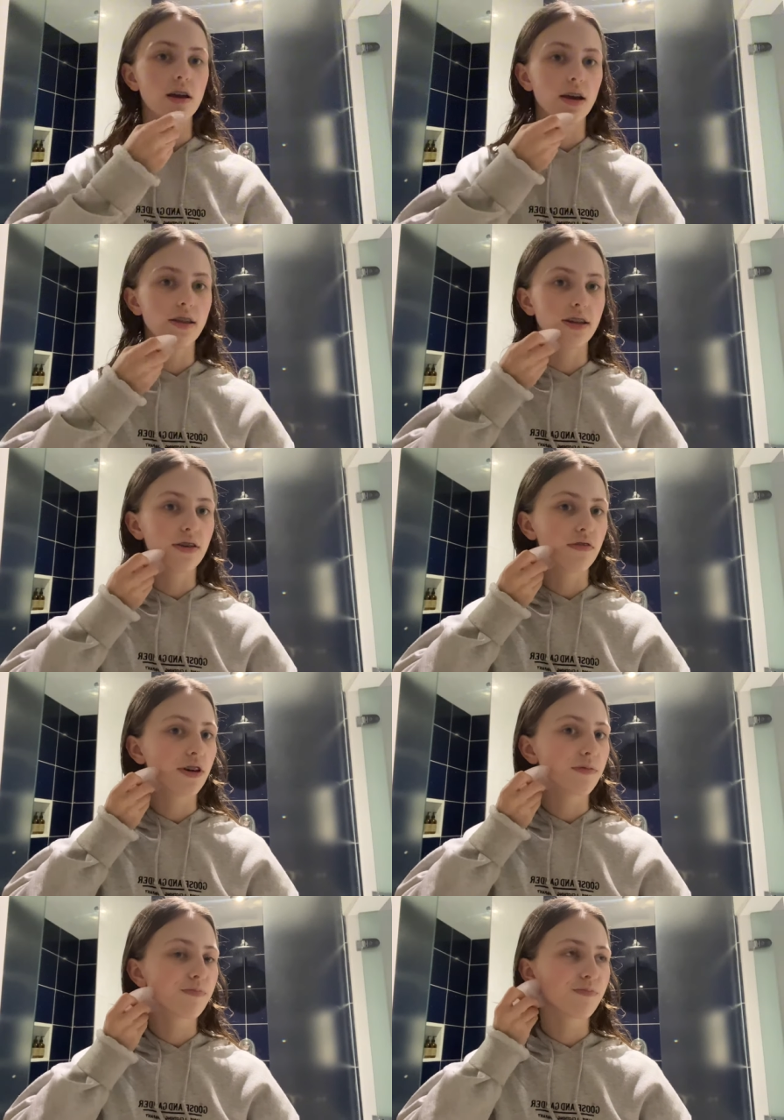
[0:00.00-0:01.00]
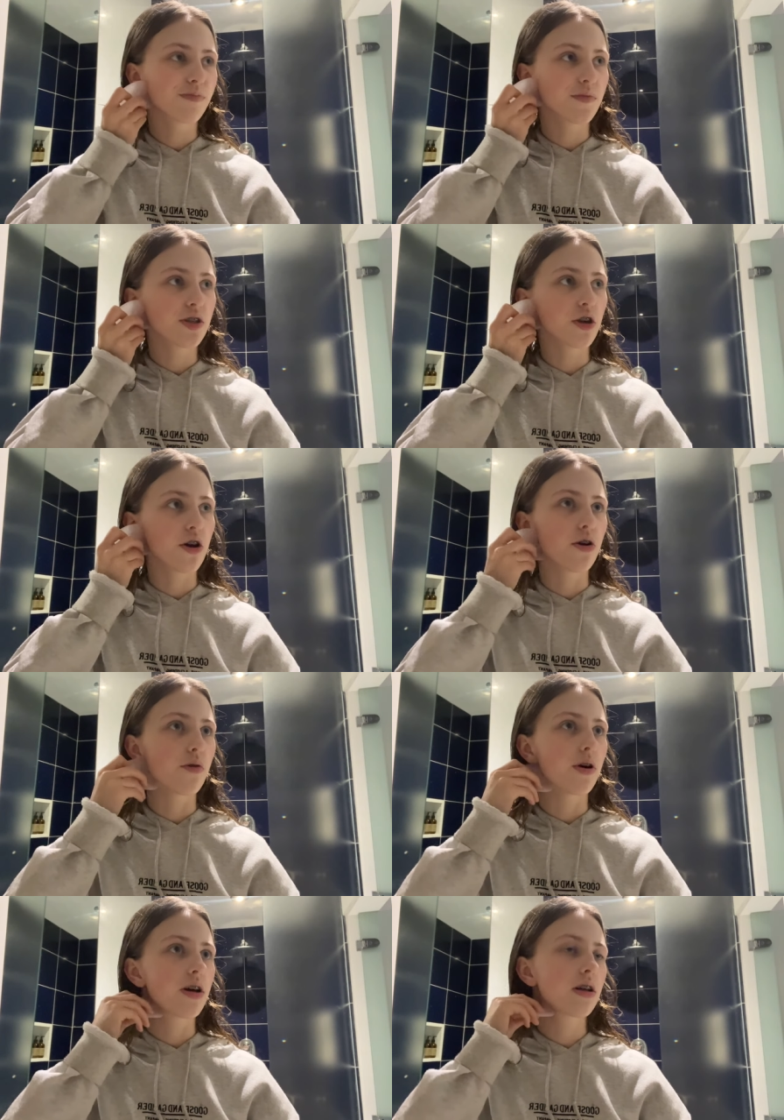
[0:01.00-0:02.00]
in the evening.
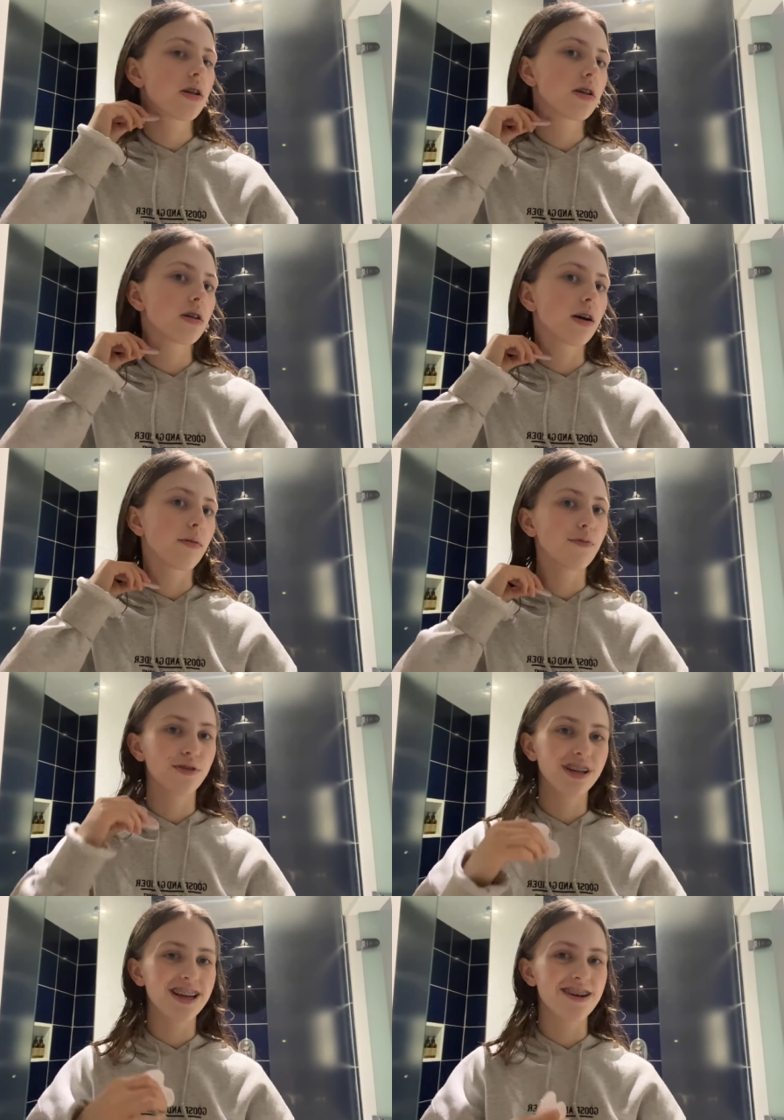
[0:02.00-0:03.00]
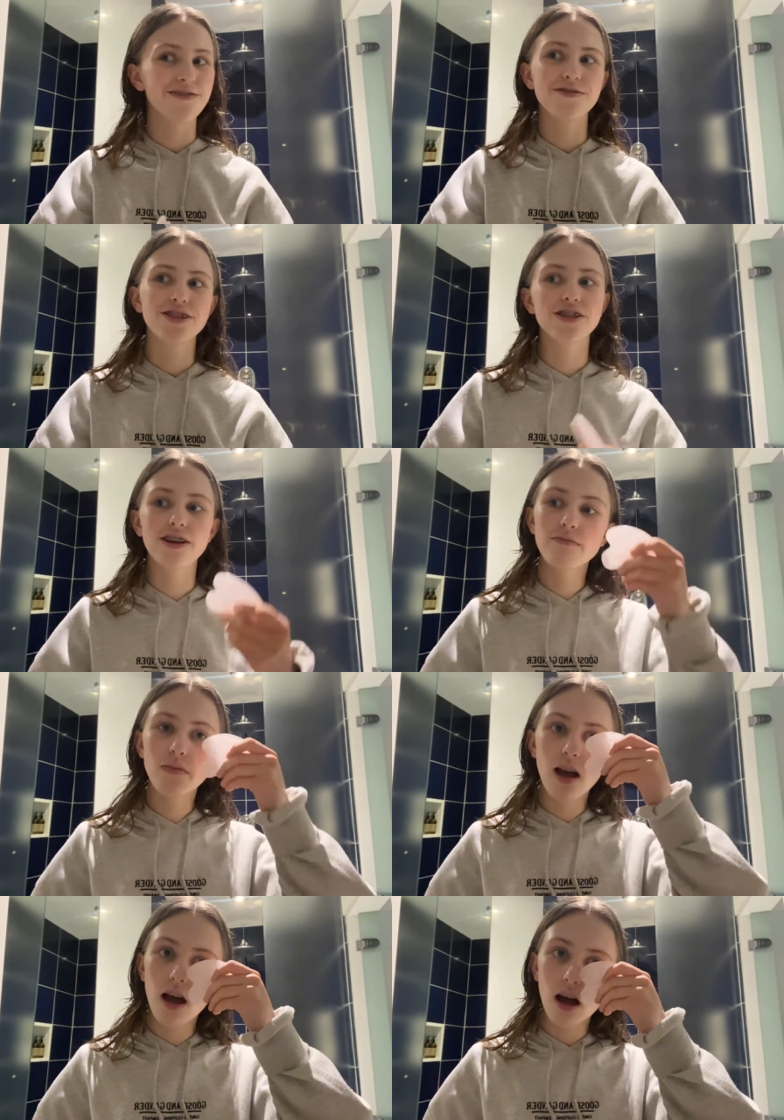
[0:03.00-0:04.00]
So I'm not going to get any revision done
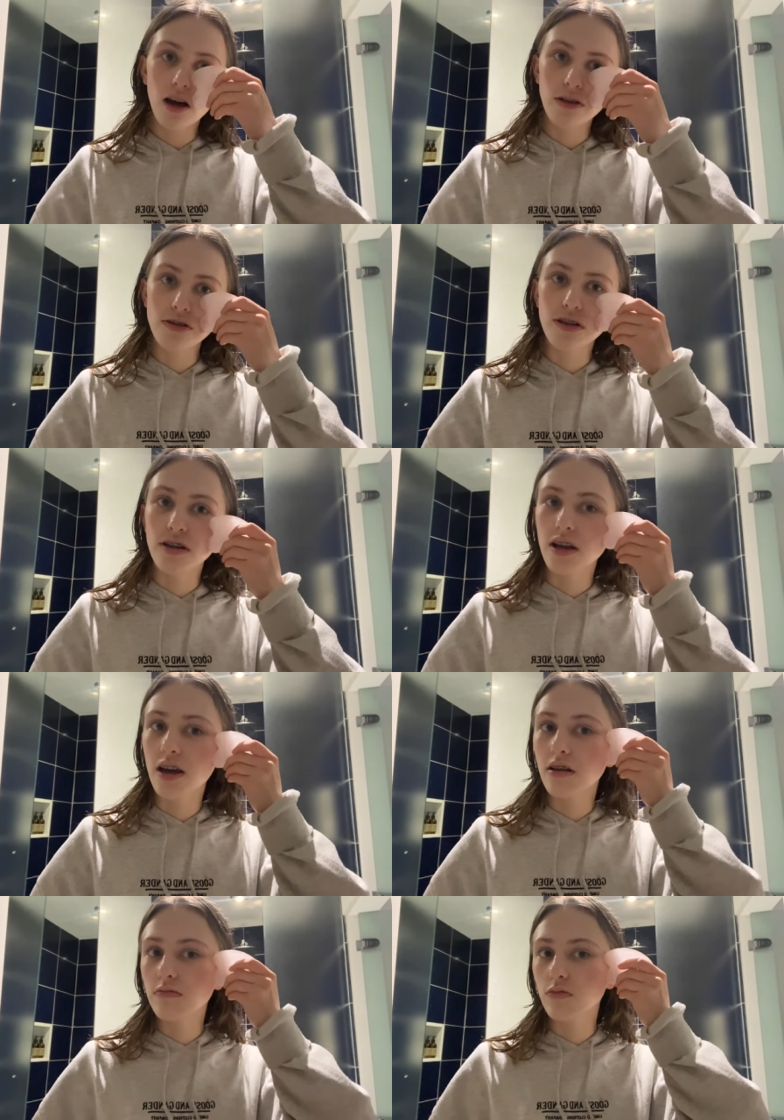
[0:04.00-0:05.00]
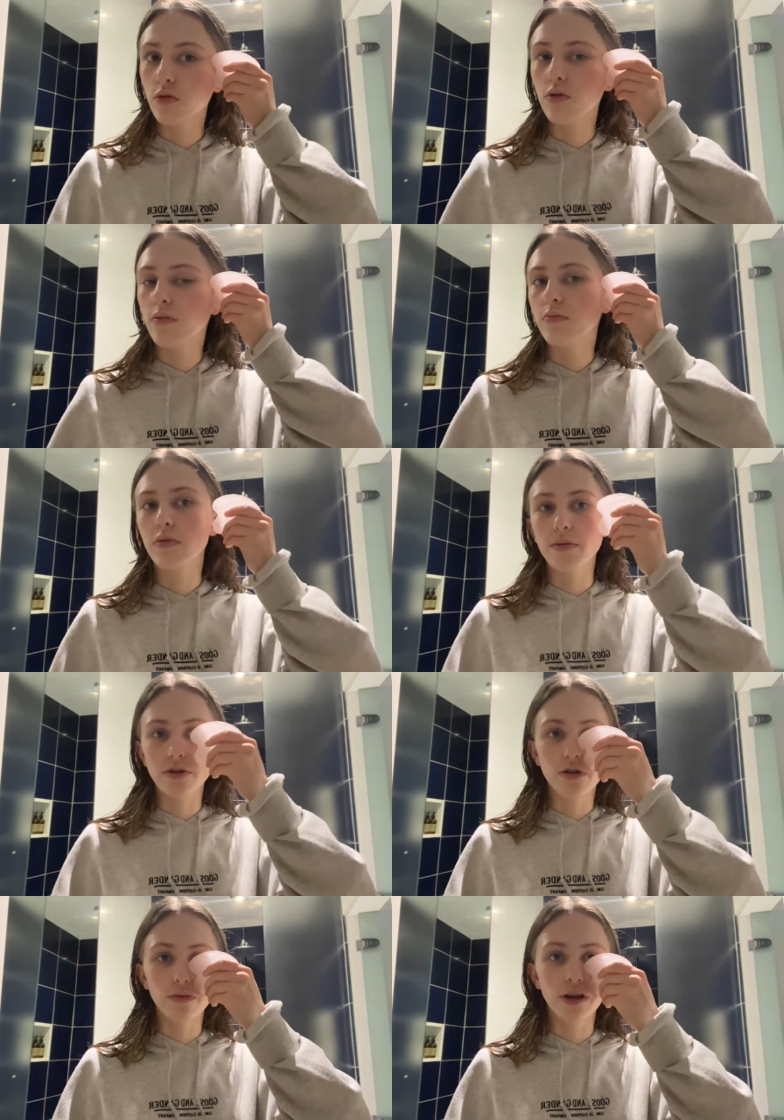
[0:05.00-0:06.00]
on Sunday or pretty
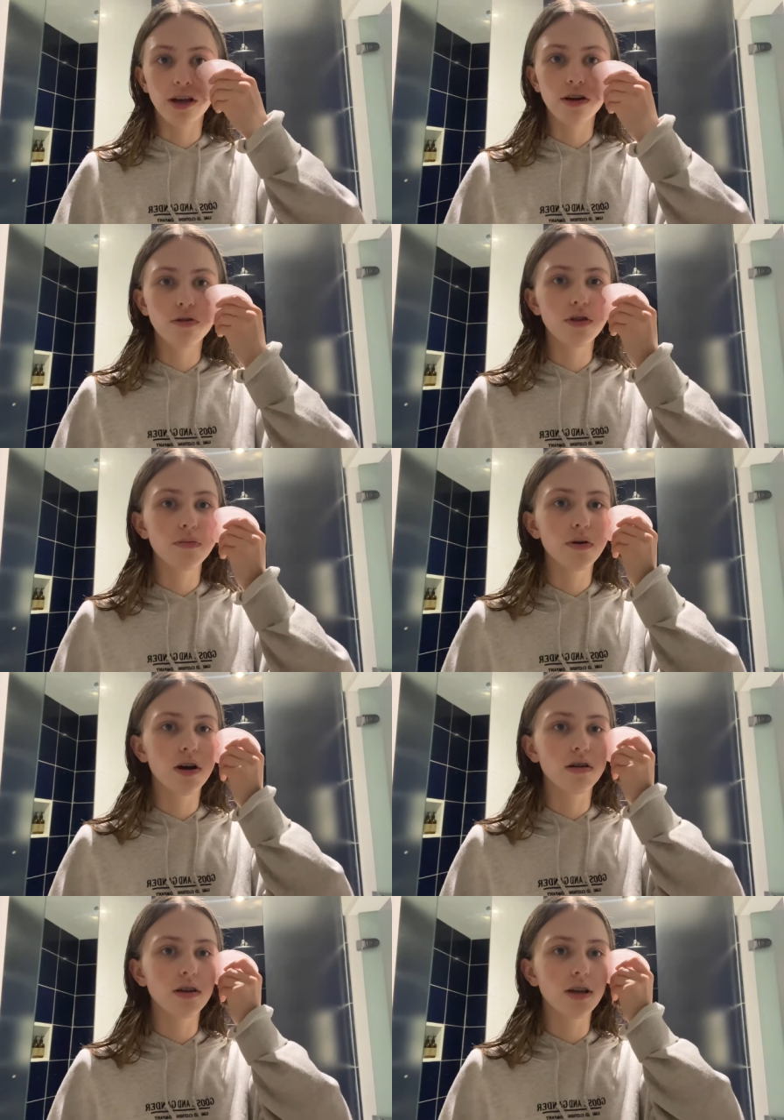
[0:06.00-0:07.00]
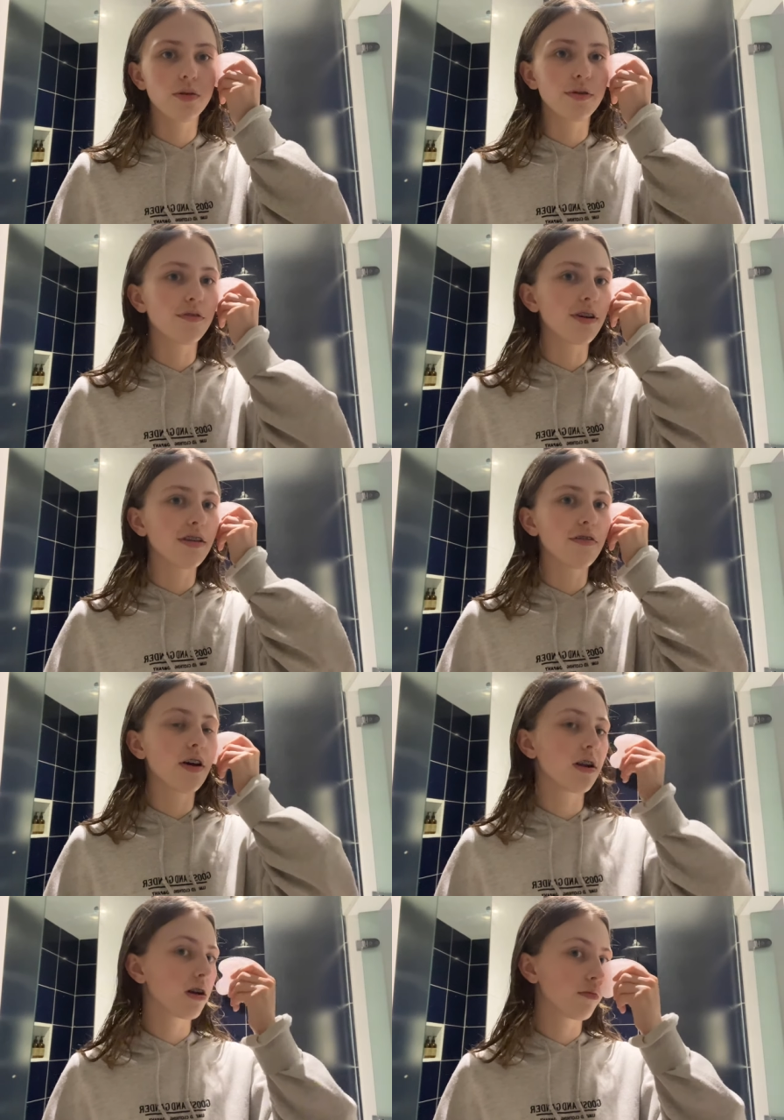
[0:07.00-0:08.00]
much the whole weekend, I don't think, but it'll be really
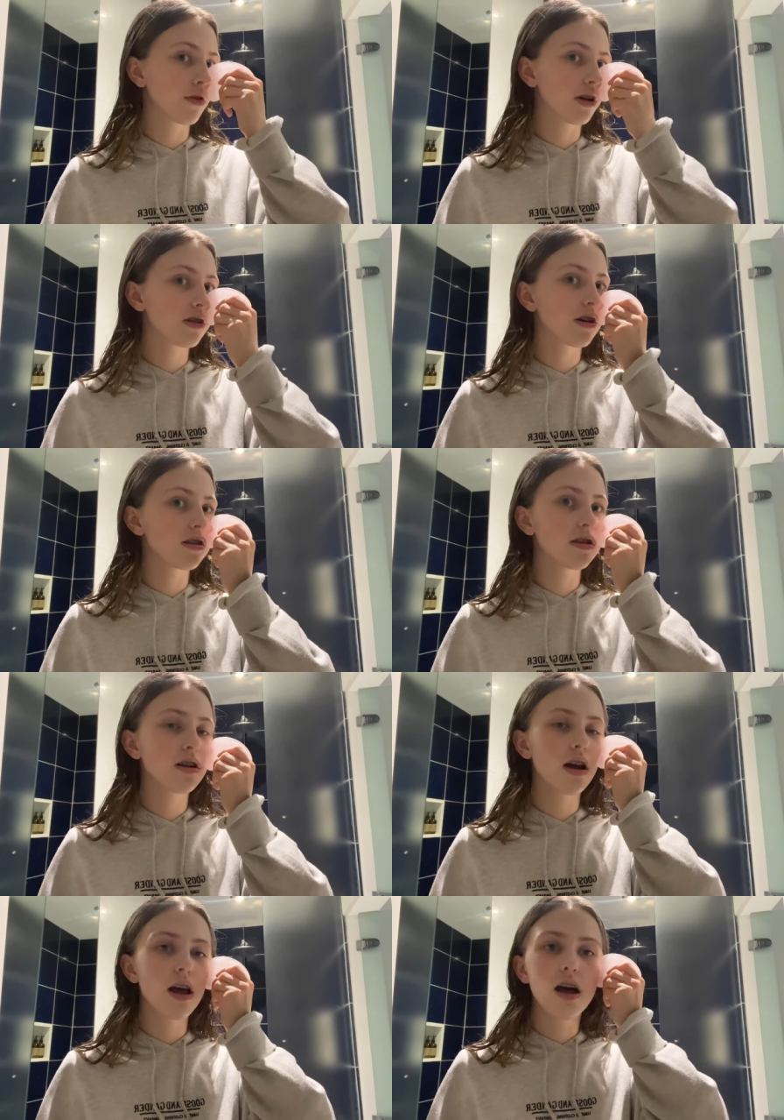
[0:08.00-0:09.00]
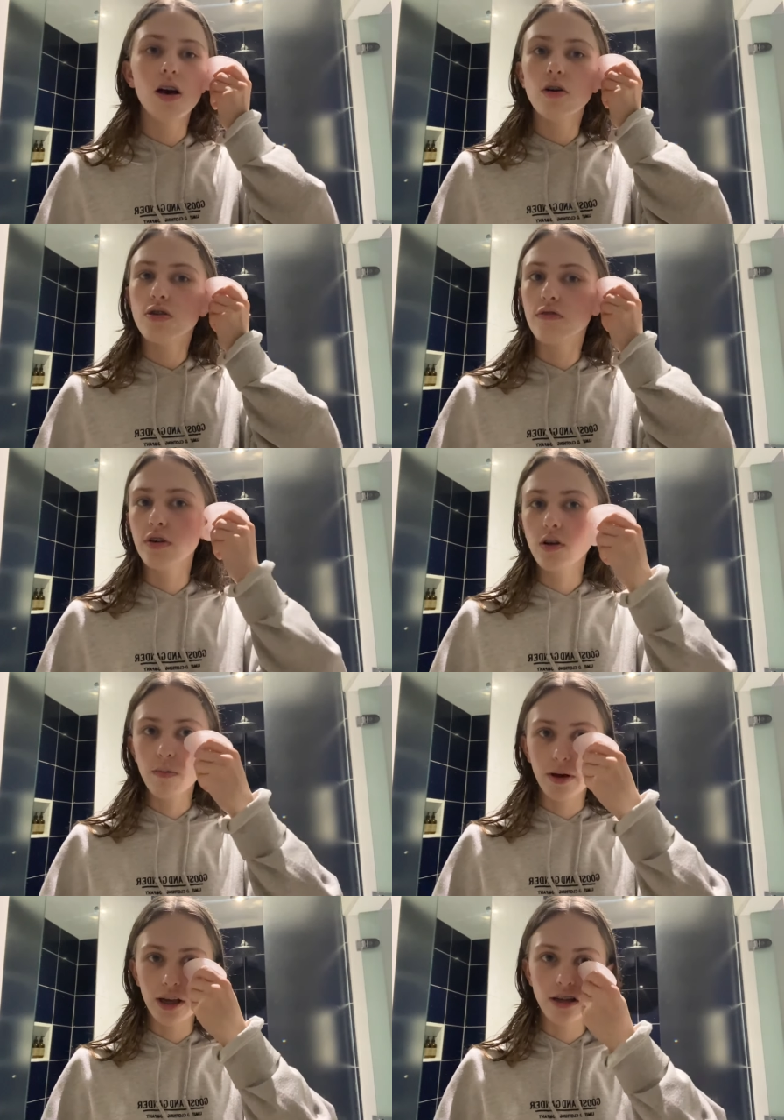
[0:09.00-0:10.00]
fun and I'm pretty excited. So I've really
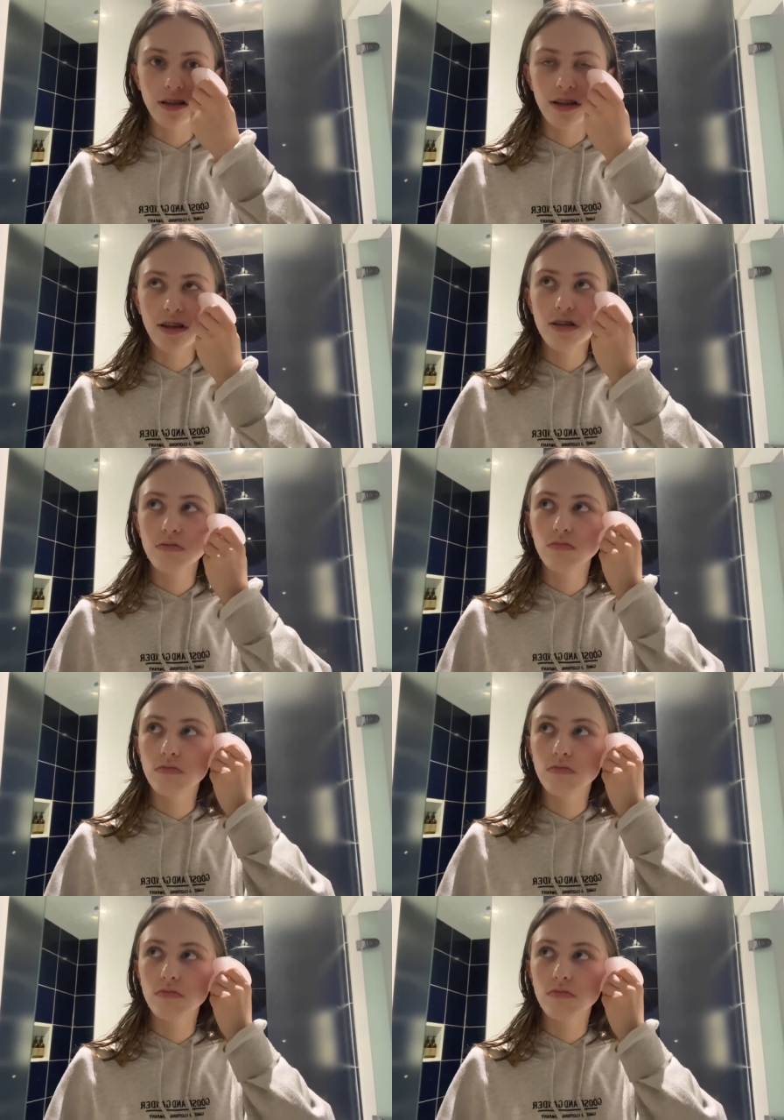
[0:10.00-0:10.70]
got back into this